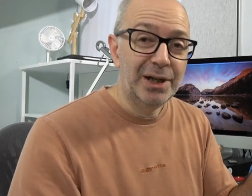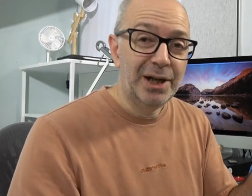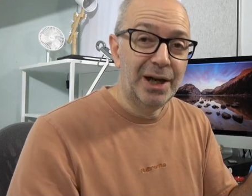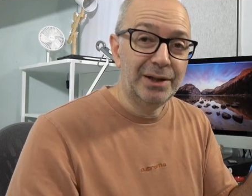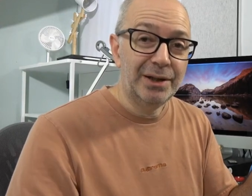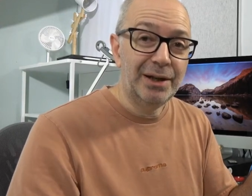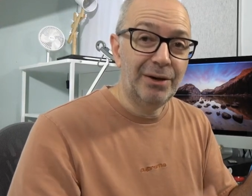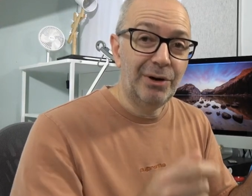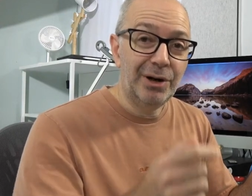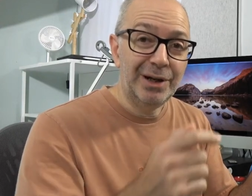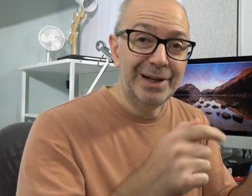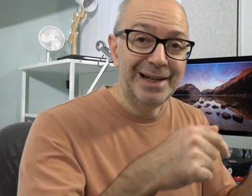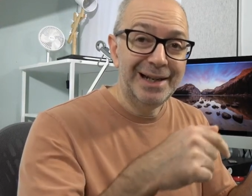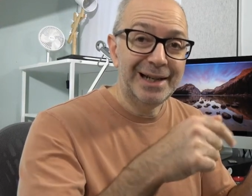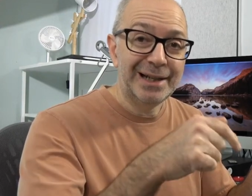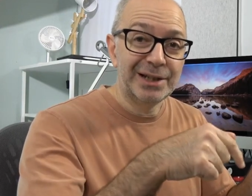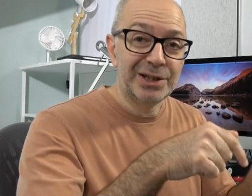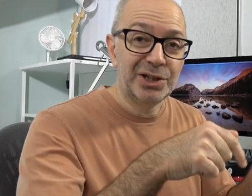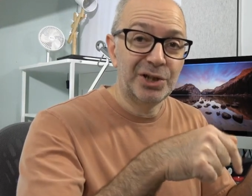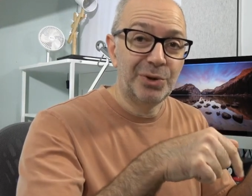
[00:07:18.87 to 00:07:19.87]
And there are
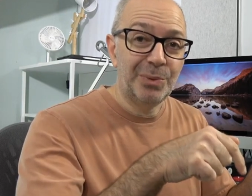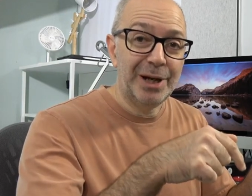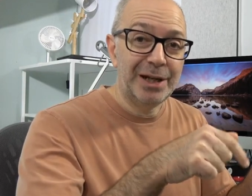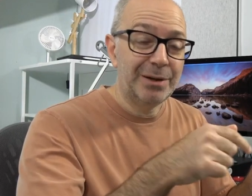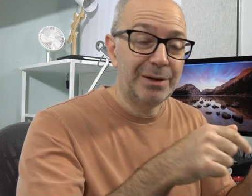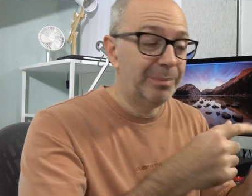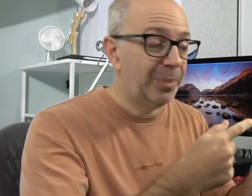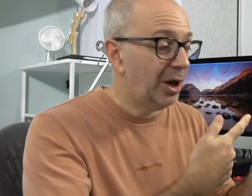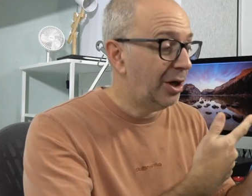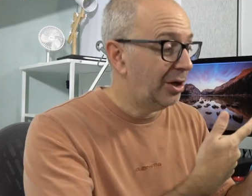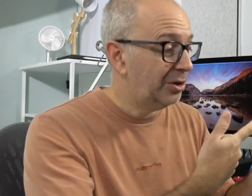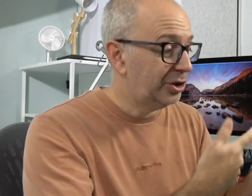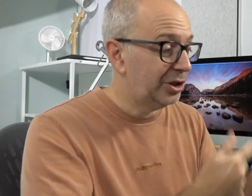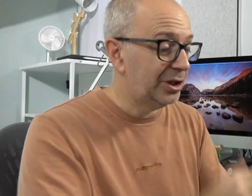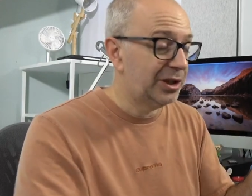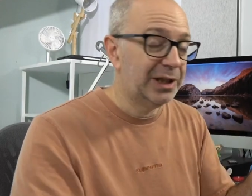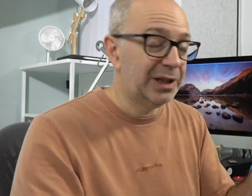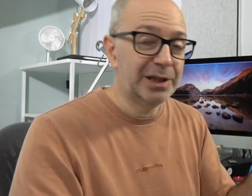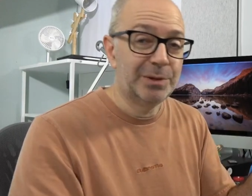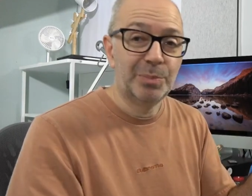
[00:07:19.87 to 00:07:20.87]
links to where you can
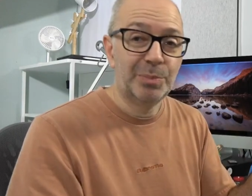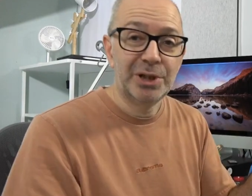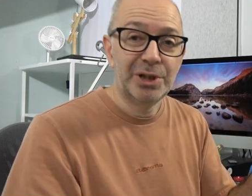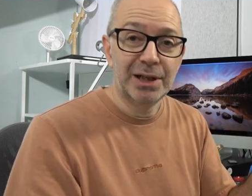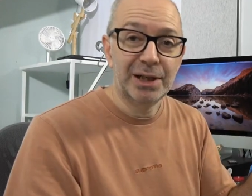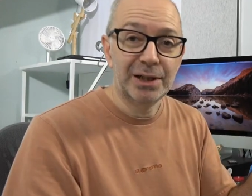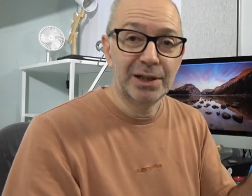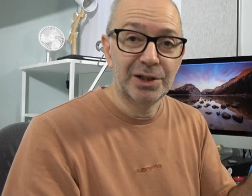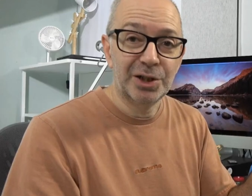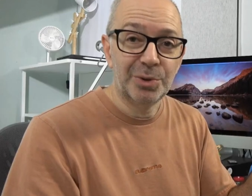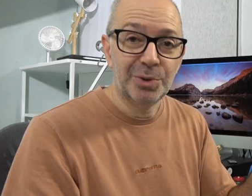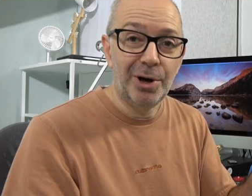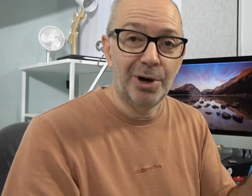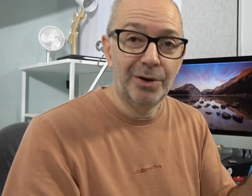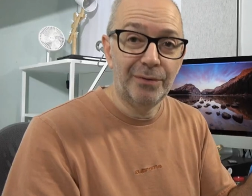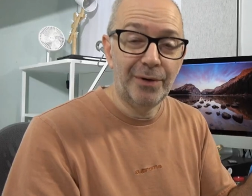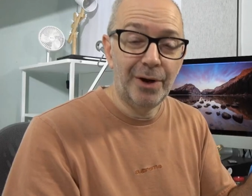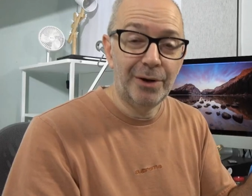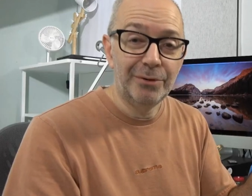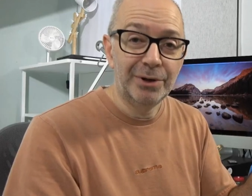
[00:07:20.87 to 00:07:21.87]
purchase this particular
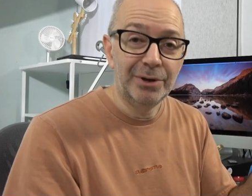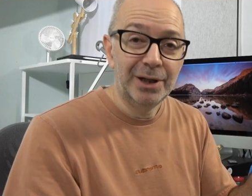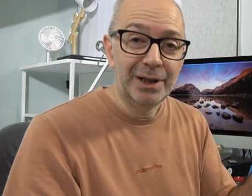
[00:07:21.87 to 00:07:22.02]
smartphone